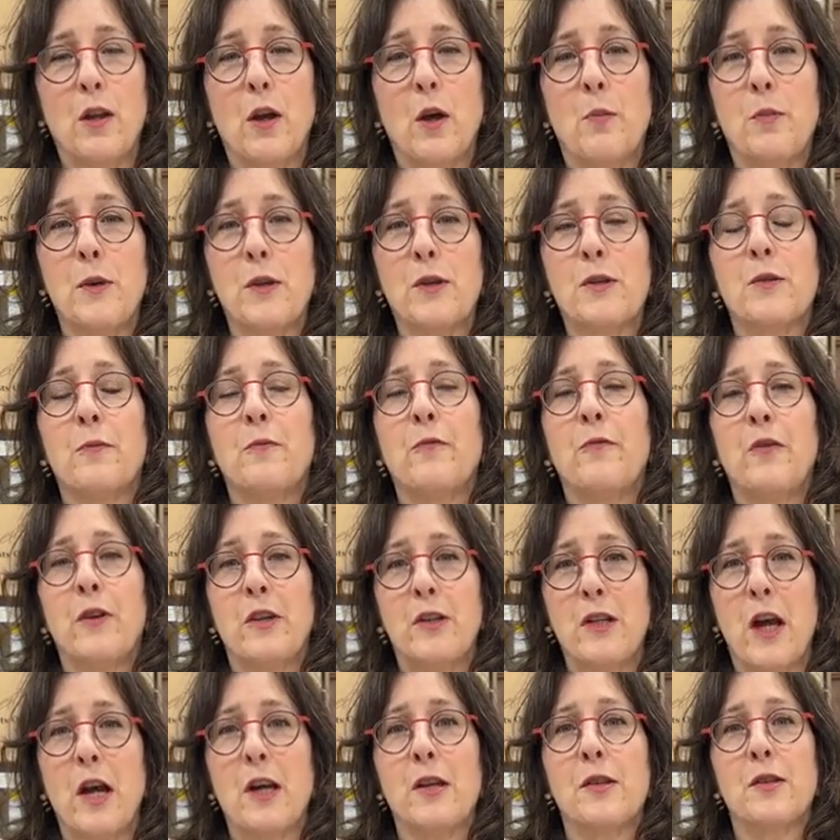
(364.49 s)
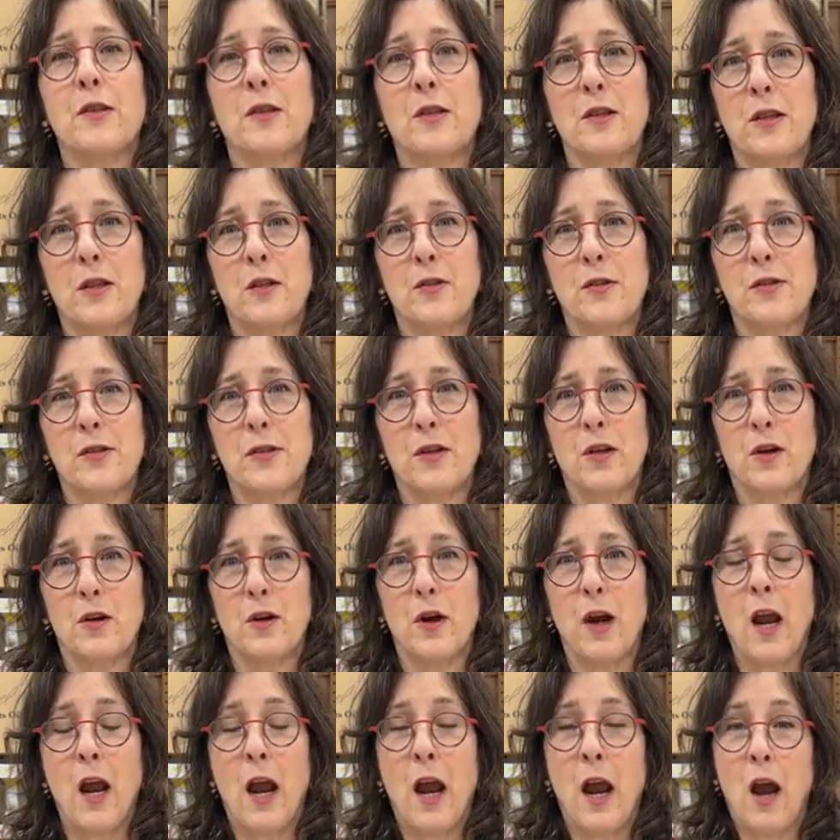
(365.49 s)
There'll be some fantastic deals
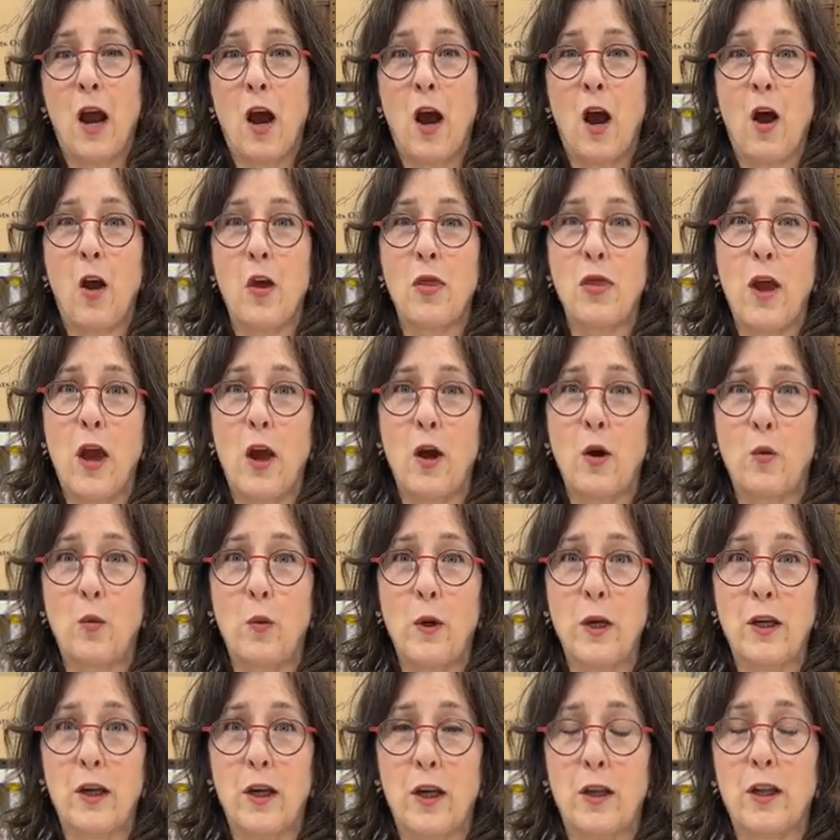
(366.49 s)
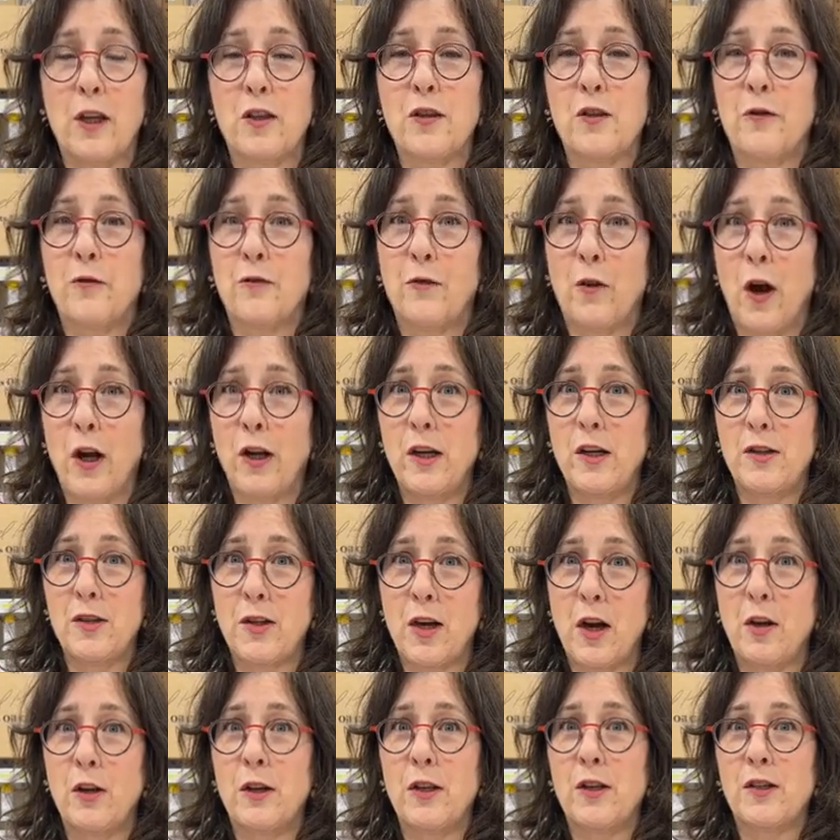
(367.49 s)
here on that weekend. That's a Friday,
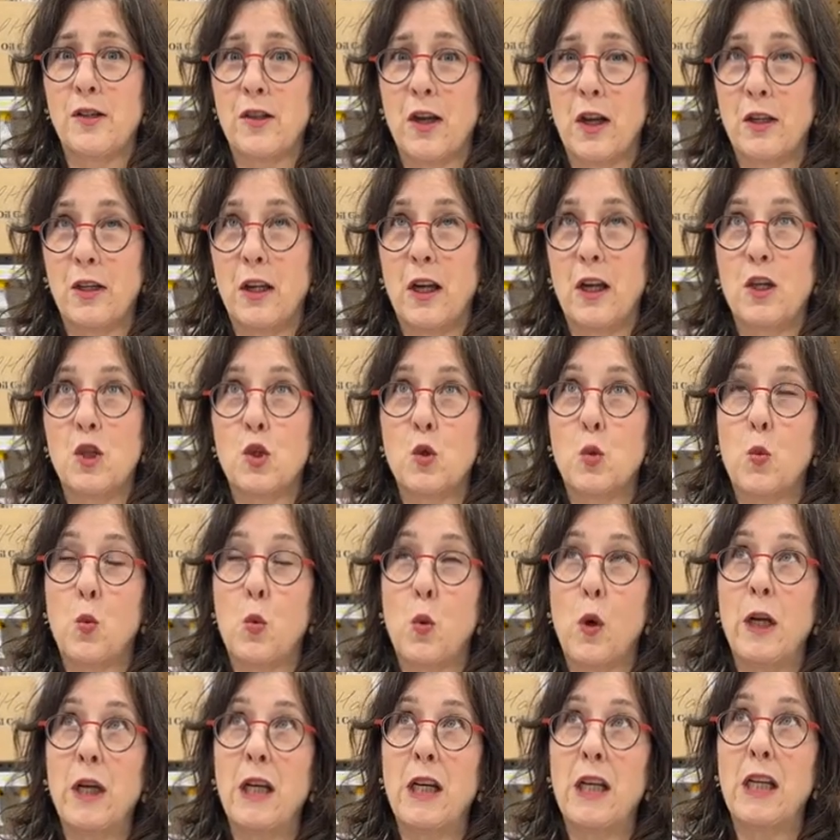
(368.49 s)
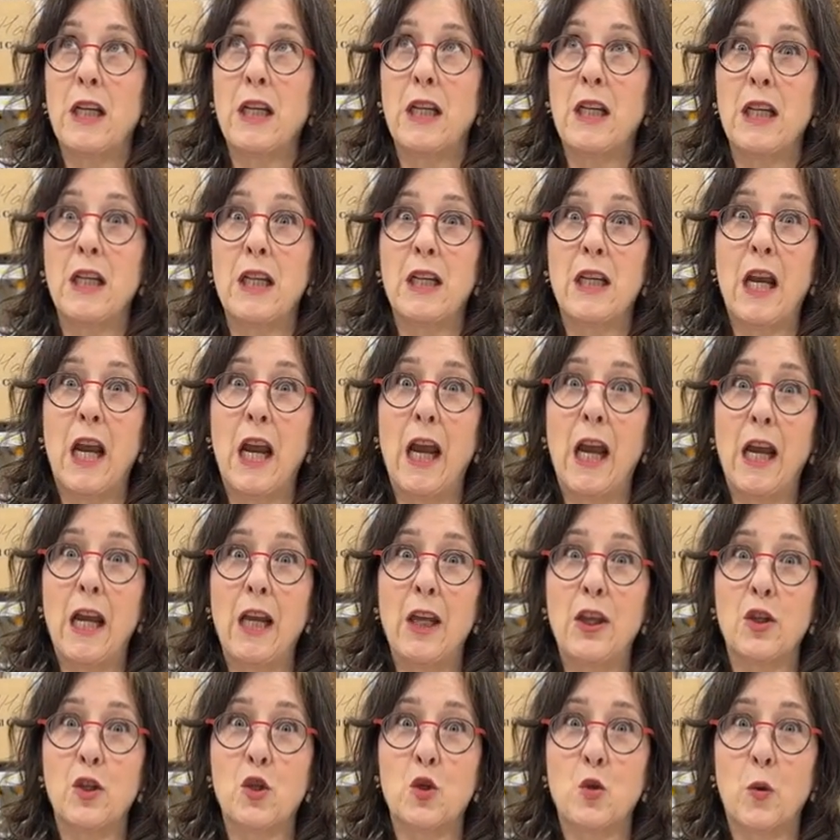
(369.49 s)
Saturday, Sunday,
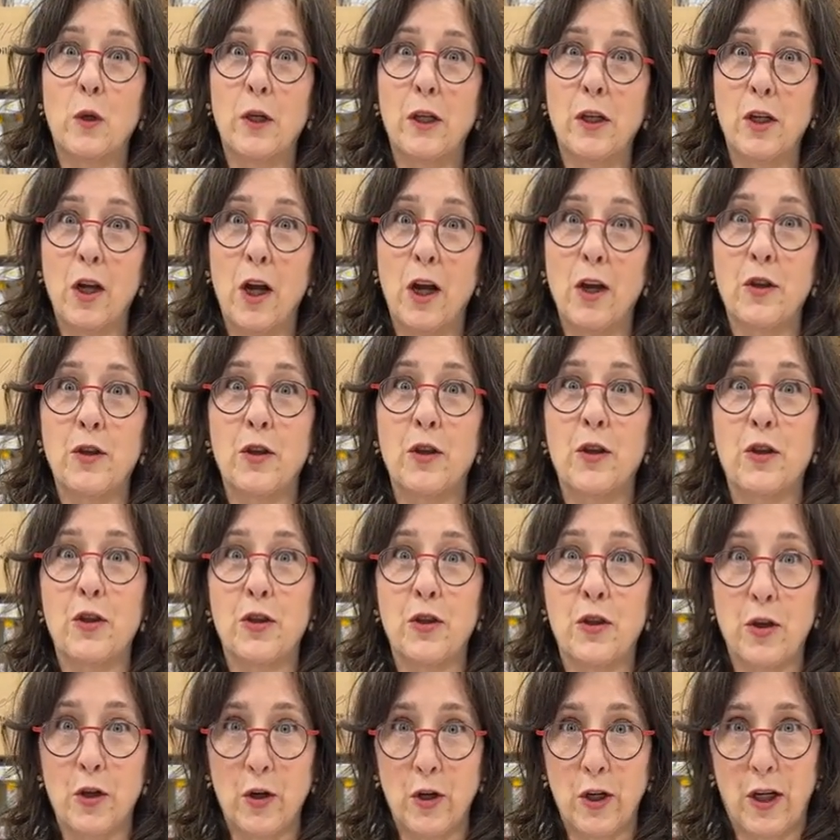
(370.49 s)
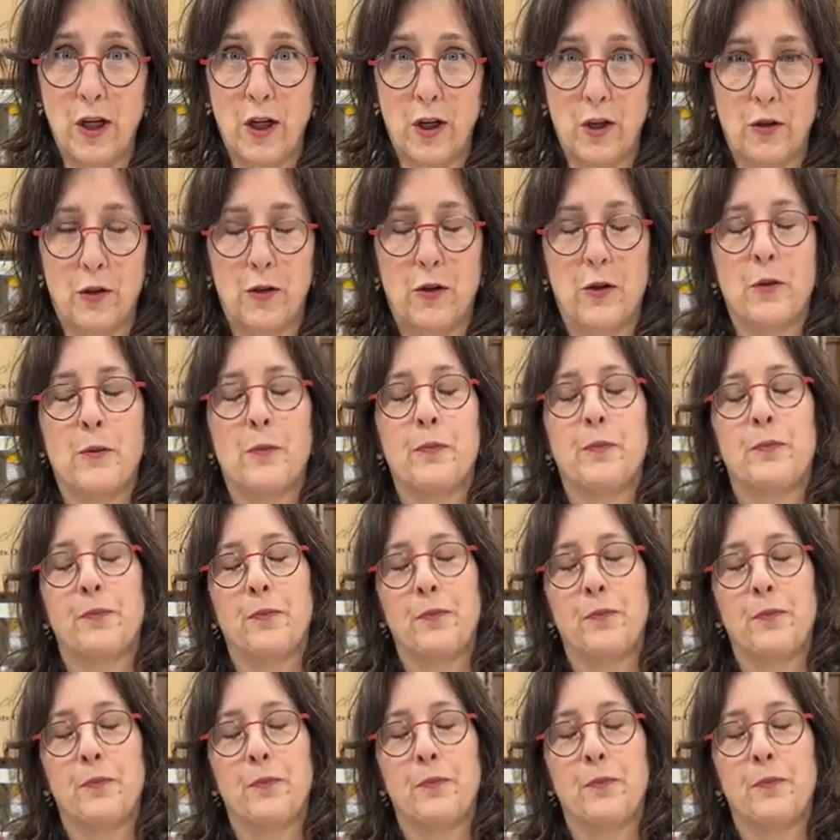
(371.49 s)
28th, 29th, and 30th.